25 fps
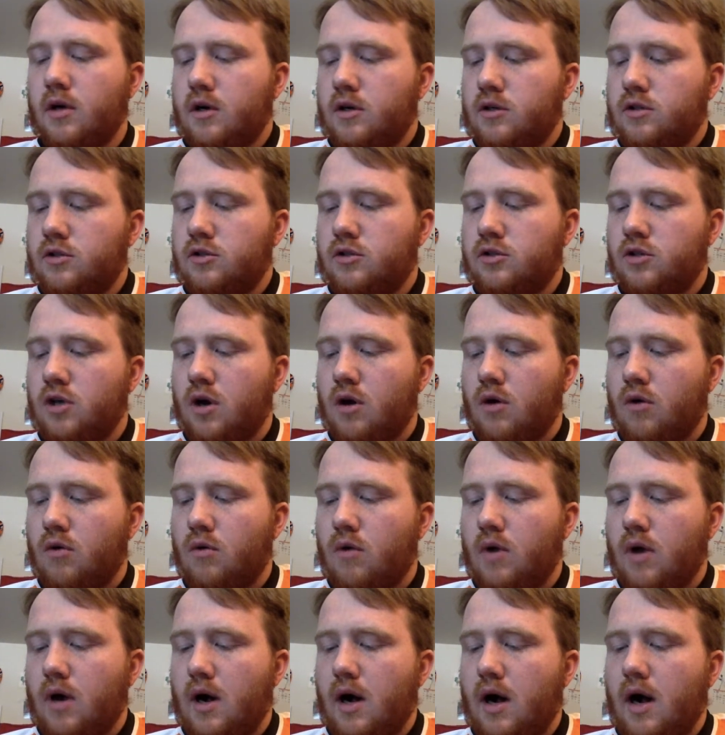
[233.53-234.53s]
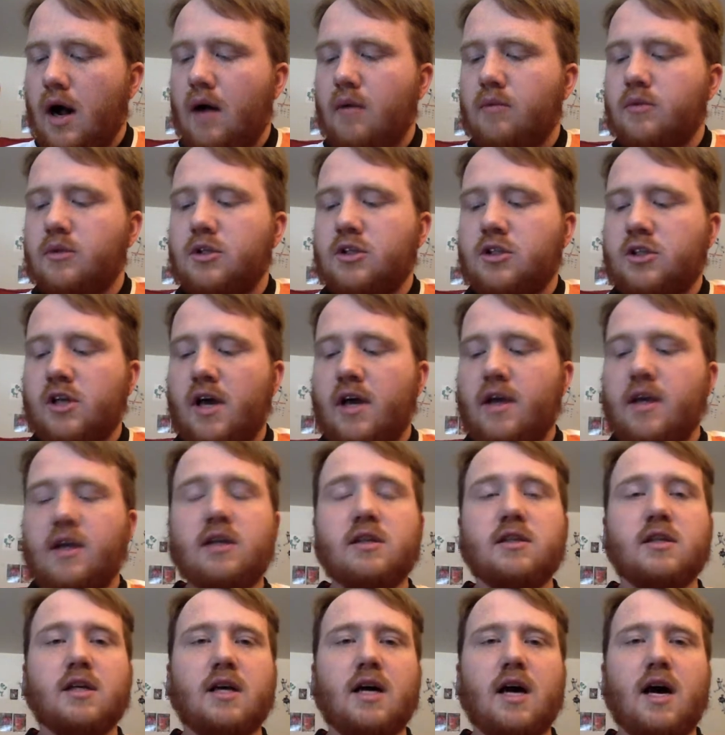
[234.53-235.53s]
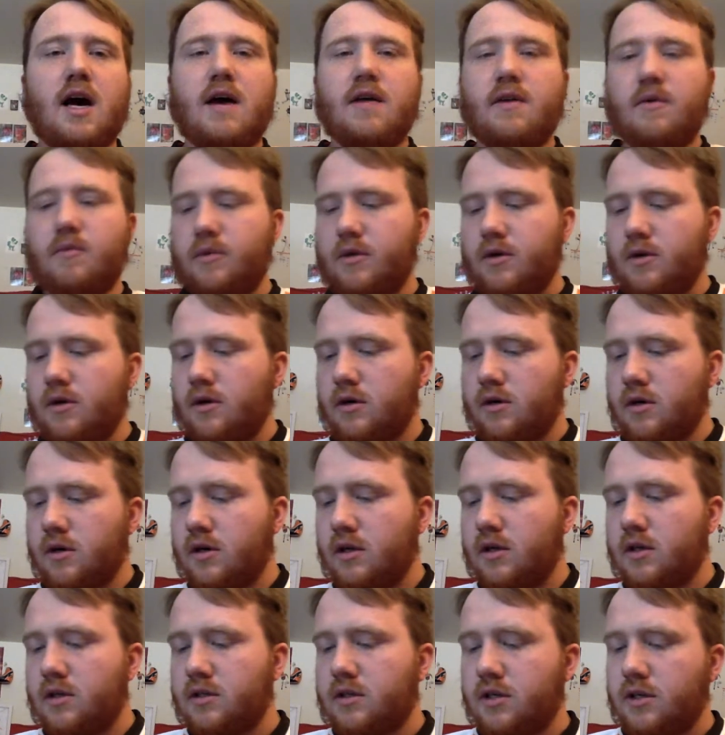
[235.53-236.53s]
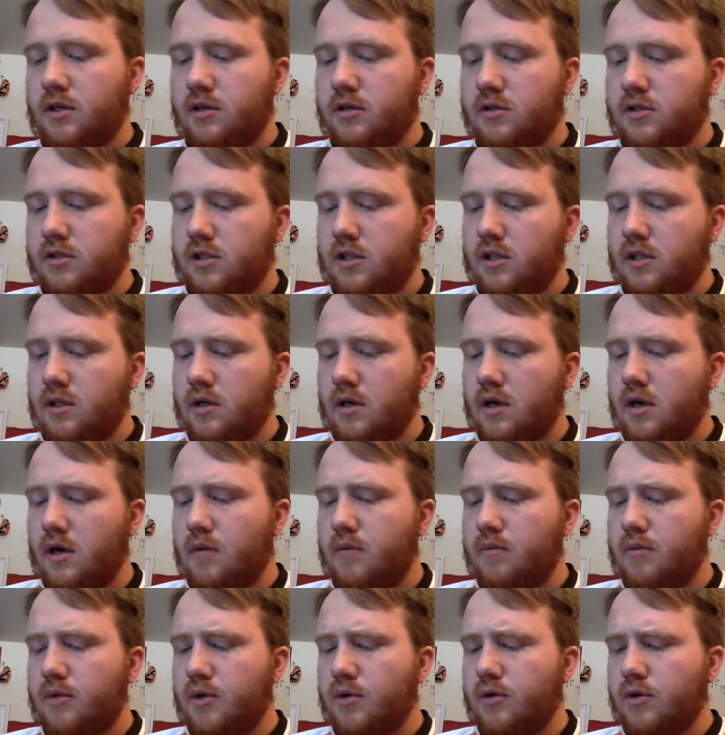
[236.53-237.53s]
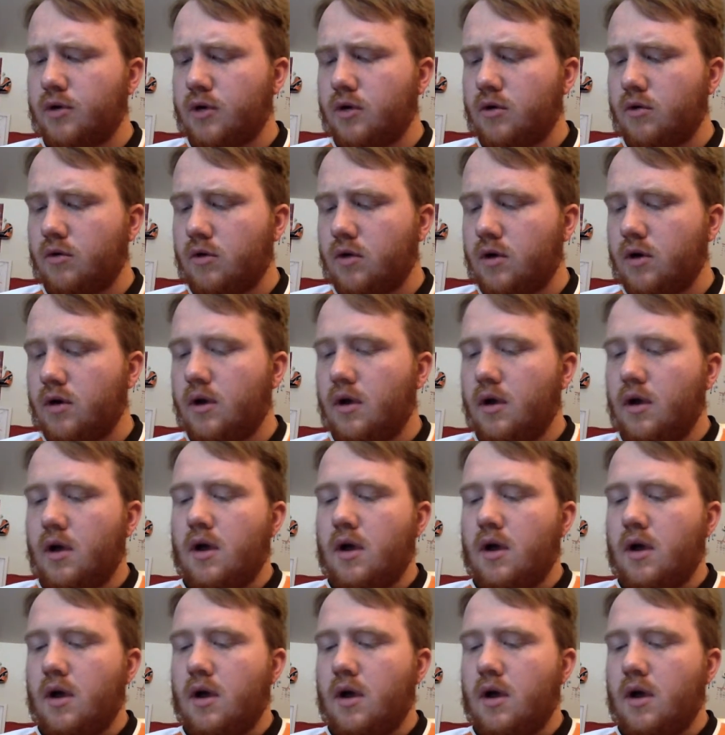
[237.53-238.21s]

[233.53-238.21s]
So I would say he's a guy that we are going to continue to see uh, building on.